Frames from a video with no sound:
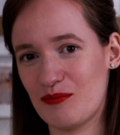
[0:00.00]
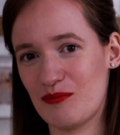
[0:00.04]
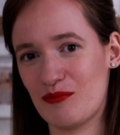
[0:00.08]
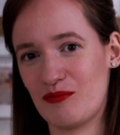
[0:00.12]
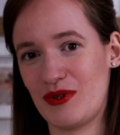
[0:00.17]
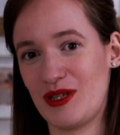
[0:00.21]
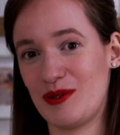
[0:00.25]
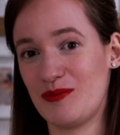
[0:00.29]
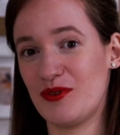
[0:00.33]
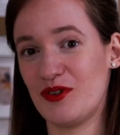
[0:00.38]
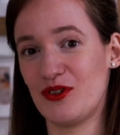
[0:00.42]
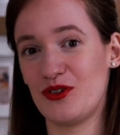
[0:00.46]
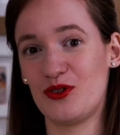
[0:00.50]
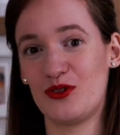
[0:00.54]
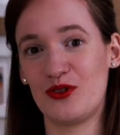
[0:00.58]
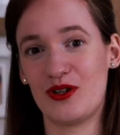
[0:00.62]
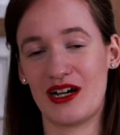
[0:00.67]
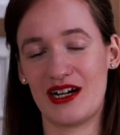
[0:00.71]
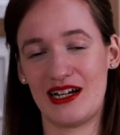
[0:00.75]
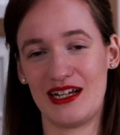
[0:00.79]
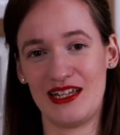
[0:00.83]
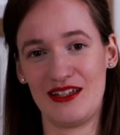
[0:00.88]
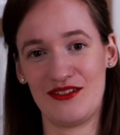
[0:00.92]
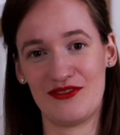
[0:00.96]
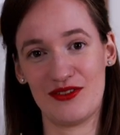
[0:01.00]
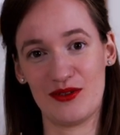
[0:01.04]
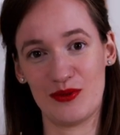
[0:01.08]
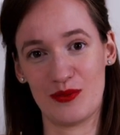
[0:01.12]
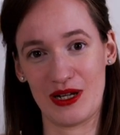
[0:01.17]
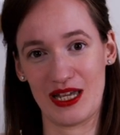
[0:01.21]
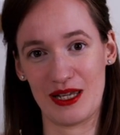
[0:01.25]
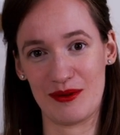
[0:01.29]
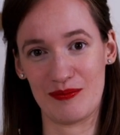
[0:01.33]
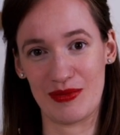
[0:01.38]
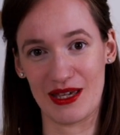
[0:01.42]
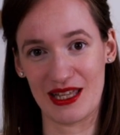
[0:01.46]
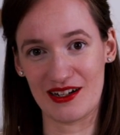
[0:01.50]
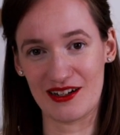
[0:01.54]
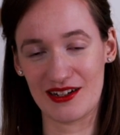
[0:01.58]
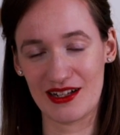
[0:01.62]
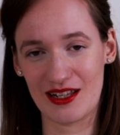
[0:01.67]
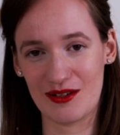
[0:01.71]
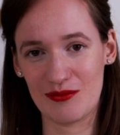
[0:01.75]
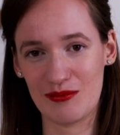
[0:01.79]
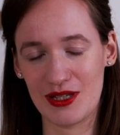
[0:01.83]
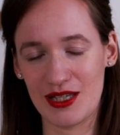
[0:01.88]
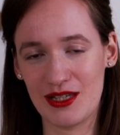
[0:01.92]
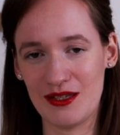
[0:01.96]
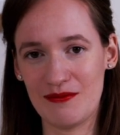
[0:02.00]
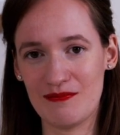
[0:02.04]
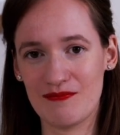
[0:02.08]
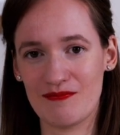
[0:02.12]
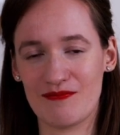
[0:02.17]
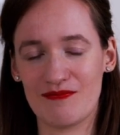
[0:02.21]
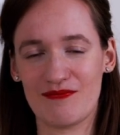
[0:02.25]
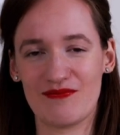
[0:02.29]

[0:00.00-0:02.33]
people who are even way better than me,